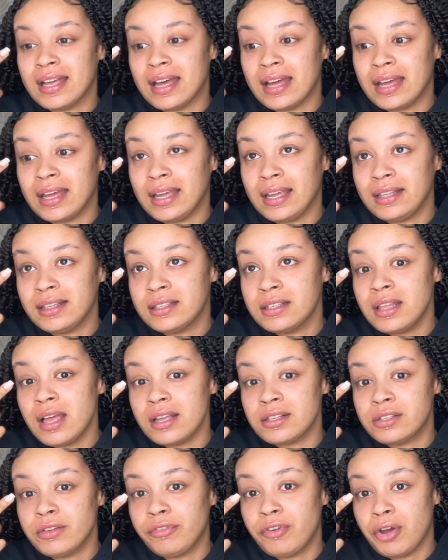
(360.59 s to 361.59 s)
like... There's a
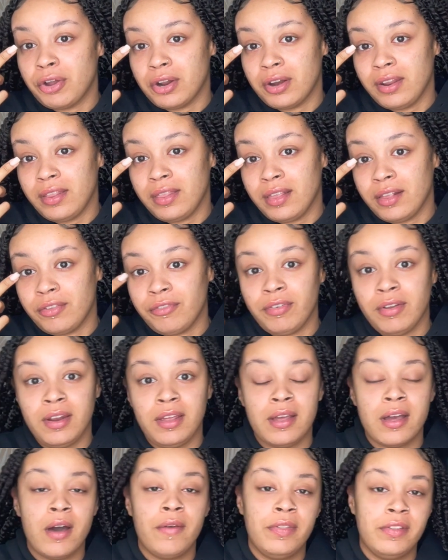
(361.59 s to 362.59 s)
lot of stuff going on in this
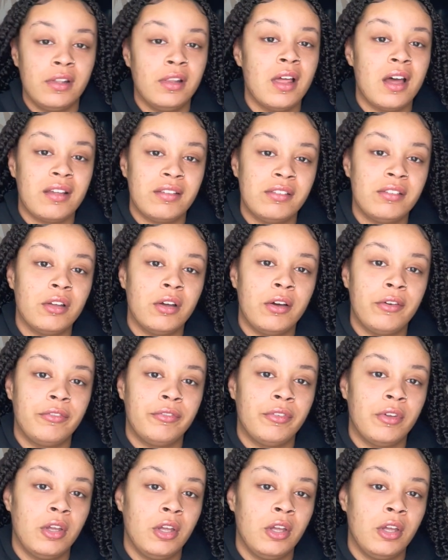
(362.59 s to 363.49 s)
video. There's a lot of stuff.